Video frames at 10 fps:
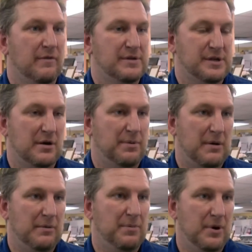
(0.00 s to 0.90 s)
of us that are
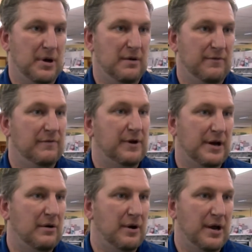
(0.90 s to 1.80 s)
probably putting in
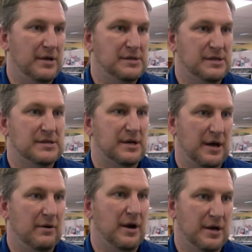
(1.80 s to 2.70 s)
15-hour days,
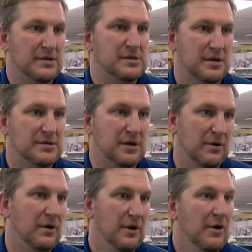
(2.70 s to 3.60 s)
16-hour days.
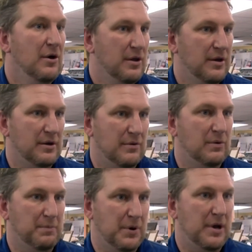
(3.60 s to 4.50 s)
So
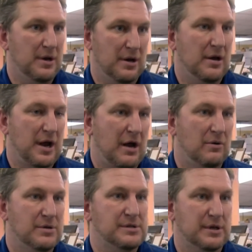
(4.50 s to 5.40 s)
we're putting in a lot of
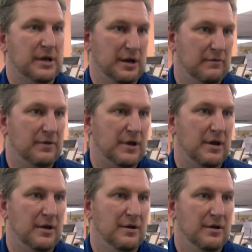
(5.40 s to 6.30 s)
hours to get
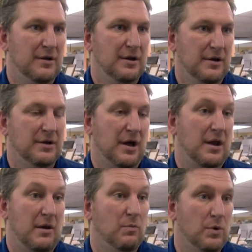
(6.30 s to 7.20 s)
everything
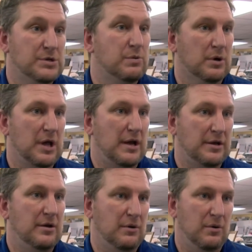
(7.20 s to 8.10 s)
done, and which we're
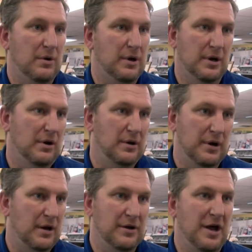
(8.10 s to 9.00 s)
glad to do, you know,
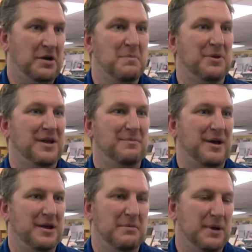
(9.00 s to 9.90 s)
and not complain by any